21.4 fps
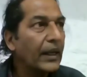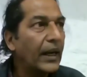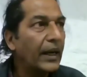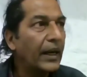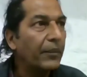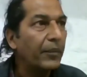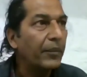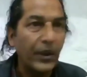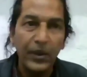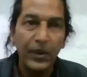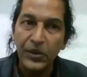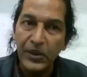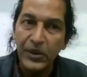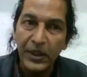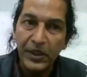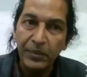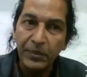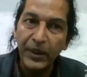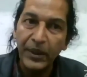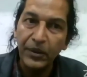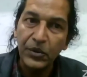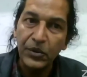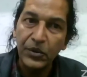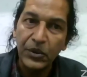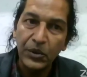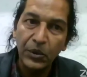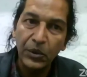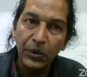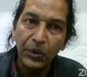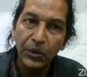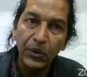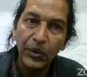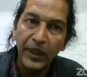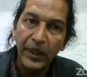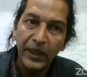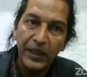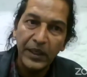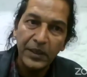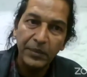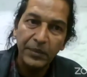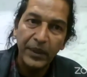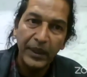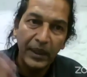because he's been to school and
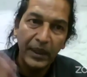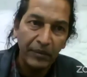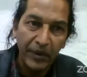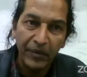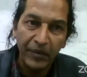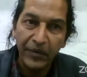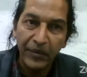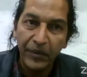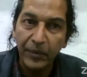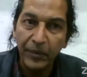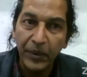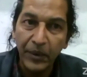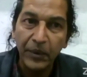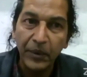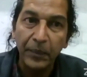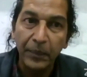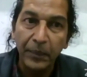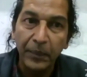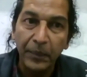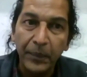he's been away from home.